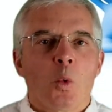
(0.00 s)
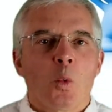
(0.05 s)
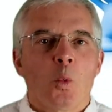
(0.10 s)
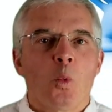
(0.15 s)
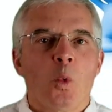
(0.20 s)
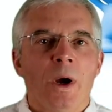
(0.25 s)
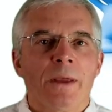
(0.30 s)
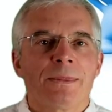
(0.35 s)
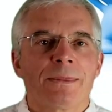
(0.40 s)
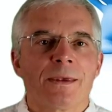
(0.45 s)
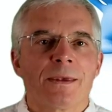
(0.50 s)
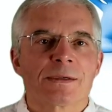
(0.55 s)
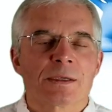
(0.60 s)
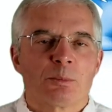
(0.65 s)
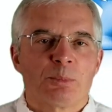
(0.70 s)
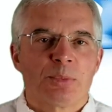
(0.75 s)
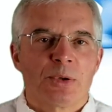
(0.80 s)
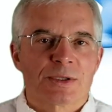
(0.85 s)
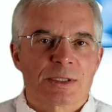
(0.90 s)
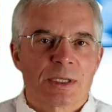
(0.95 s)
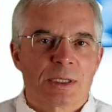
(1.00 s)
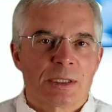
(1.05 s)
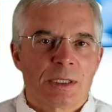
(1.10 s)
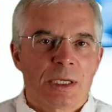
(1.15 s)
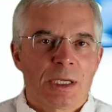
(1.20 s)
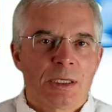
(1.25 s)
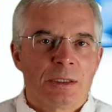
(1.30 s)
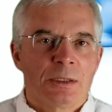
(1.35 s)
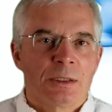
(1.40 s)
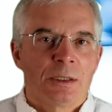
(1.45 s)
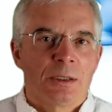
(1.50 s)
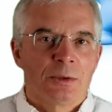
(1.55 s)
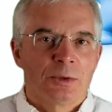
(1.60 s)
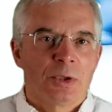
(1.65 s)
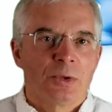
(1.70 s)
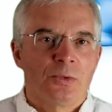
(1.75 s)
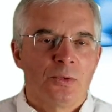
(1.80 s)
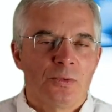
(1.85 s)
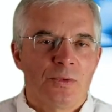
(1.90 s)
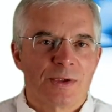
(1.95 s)
What does a person need
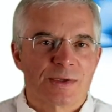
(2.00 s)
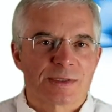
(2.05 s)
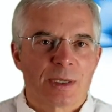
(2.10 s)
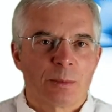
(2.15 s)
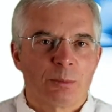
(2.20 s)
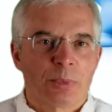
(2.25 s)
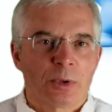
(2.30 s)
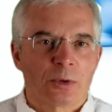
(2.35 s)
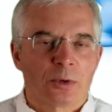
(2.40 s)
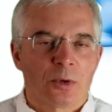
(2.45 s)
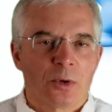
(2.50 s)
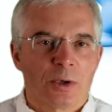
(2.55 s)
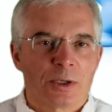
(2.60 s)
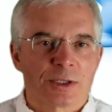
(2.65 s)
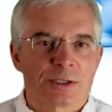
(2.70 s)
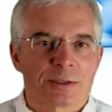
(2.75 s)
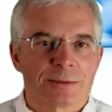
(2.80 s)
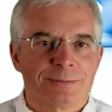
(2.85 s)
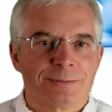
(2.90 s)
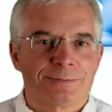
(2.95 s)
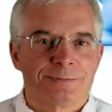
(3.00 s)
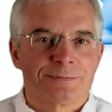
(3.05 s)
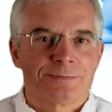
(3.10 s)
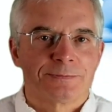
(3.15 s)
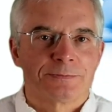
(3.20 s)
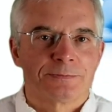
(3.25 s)
to do this simple course?